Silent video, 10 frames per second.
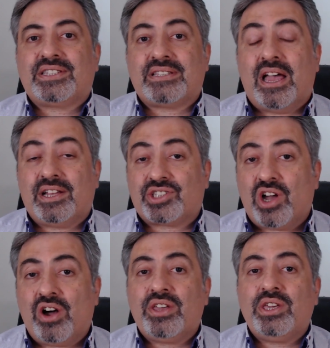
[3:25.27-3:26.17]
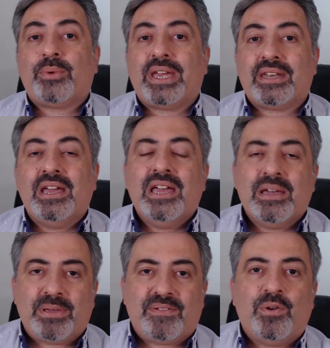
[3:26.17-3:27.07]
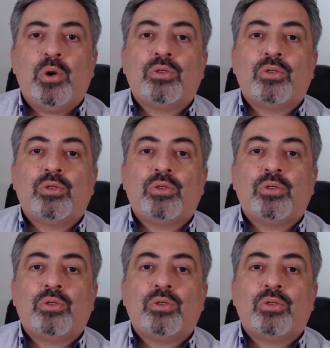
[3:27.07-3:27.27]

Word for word: uh, tie you in before